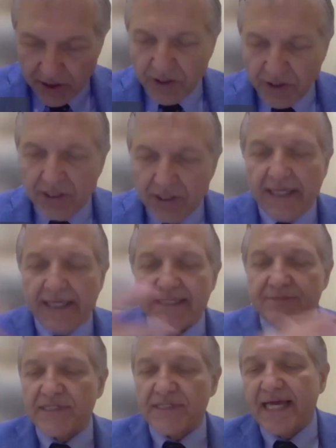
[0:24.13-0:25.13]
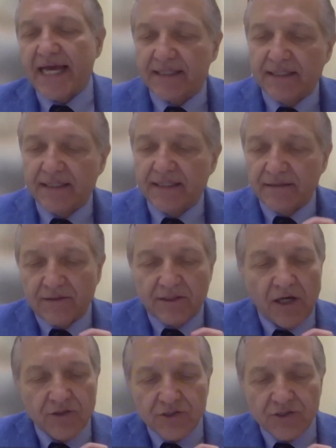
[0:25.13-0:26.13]
as we said, tons
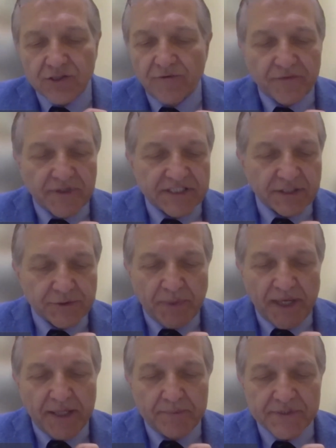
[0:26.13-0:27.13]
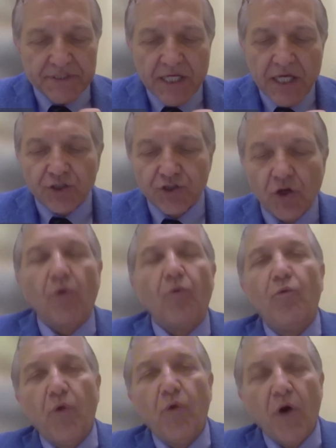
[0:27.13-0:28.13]
of research papers. So
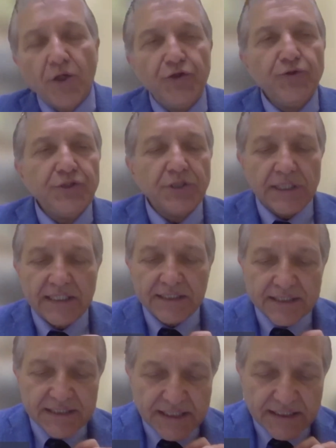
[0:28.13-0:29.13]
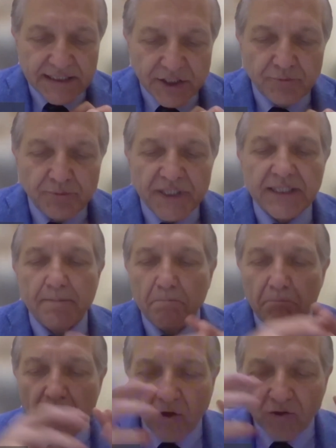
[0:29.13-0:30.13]
what do you consider to be the
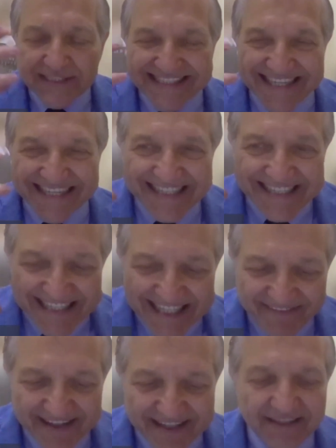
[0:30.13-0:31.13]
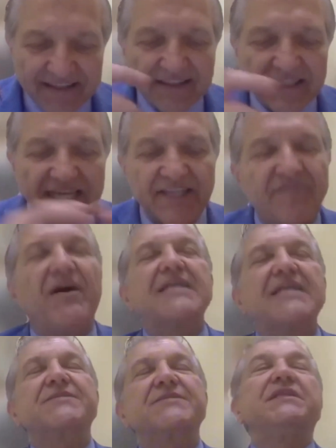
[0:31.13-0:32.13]
most significant
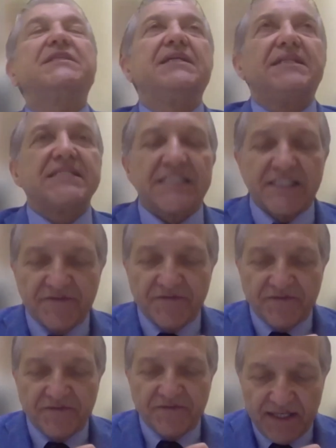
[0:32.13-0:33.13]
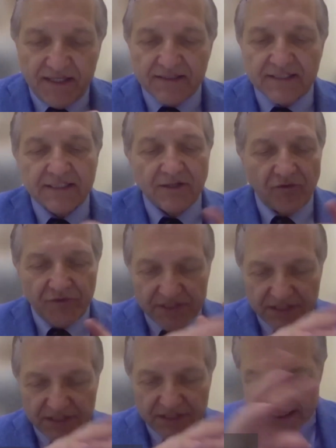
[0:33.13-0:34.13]
advancement in these fields over
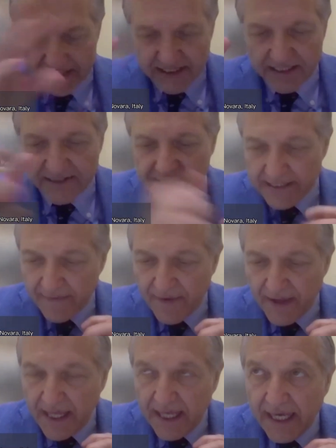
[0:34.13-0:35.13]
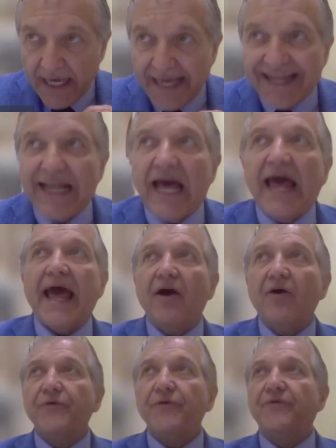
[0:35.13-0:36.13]
these years, and how you
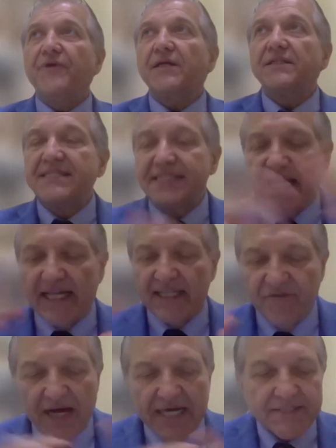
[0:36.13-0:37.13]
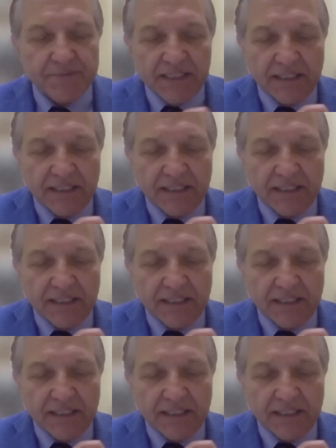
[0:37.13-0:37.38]
think these advancements